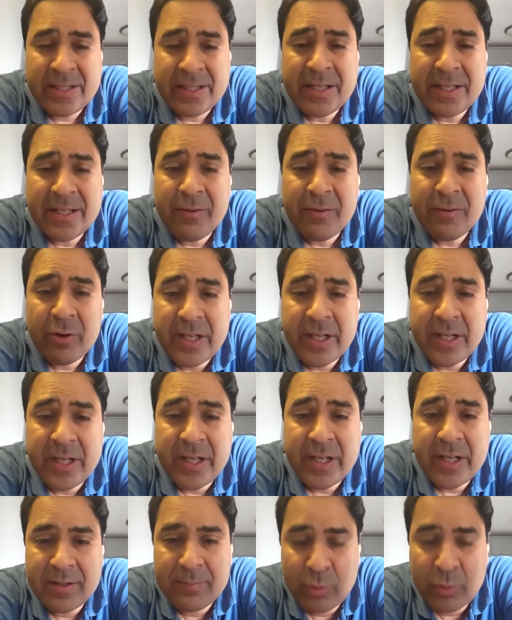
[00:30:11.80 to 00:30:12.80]
I already
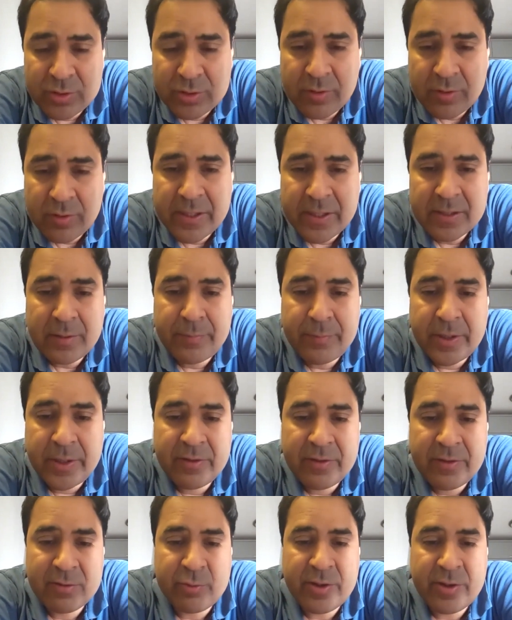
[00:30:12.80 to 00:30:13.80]
answered most of it in the
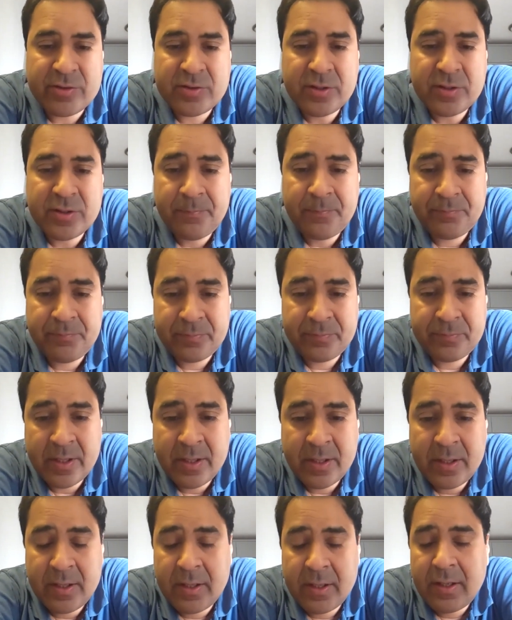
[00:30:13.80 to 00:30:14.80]
previous question.
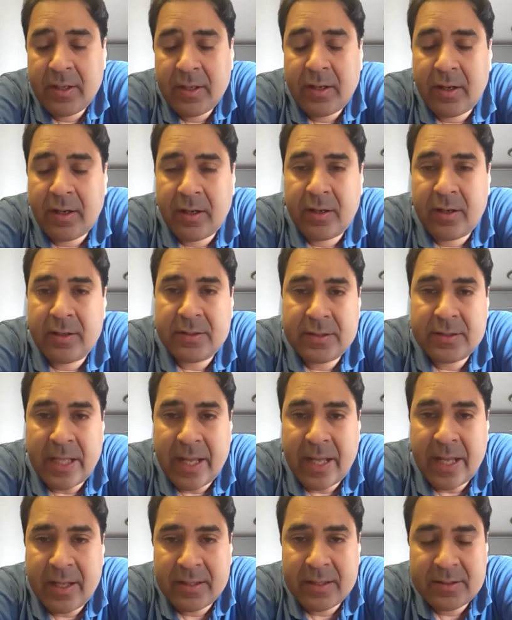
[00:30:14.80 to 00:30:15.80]

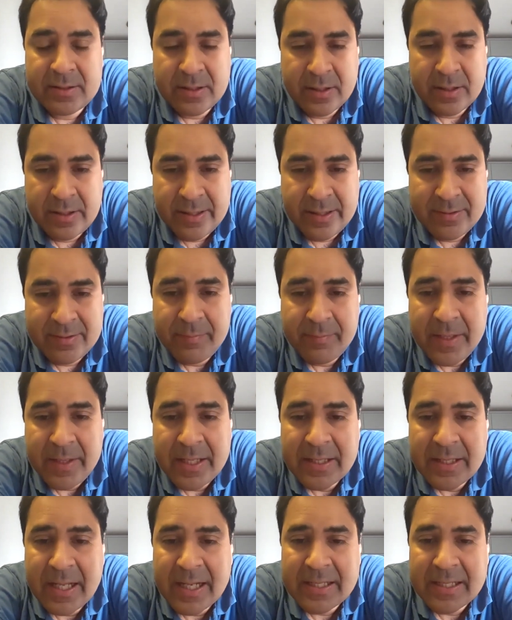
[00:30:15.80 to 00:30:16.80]
The reason
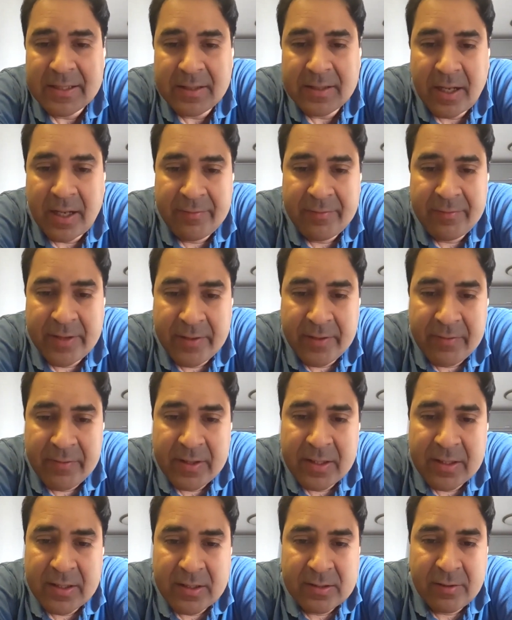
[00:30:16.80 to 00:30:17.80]
being that I've
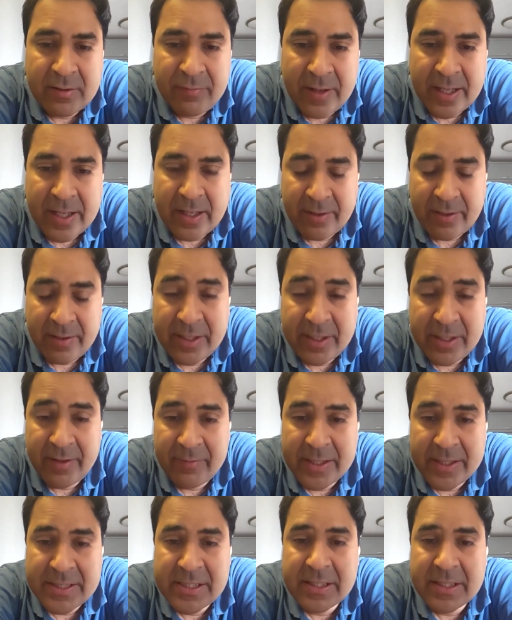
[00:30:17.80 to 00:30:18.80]
given the fact when I
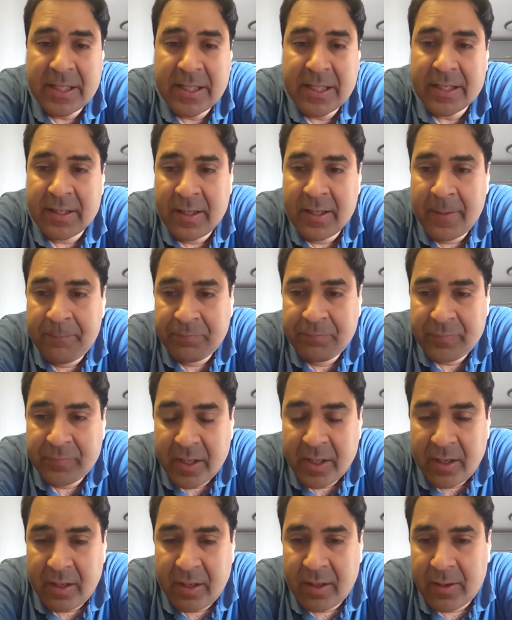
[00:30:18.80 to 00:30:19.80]
mentioned that
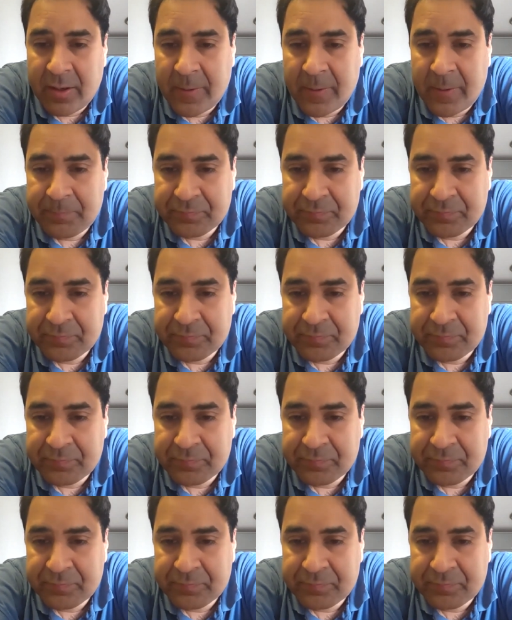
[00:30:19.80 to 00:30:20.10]
uh,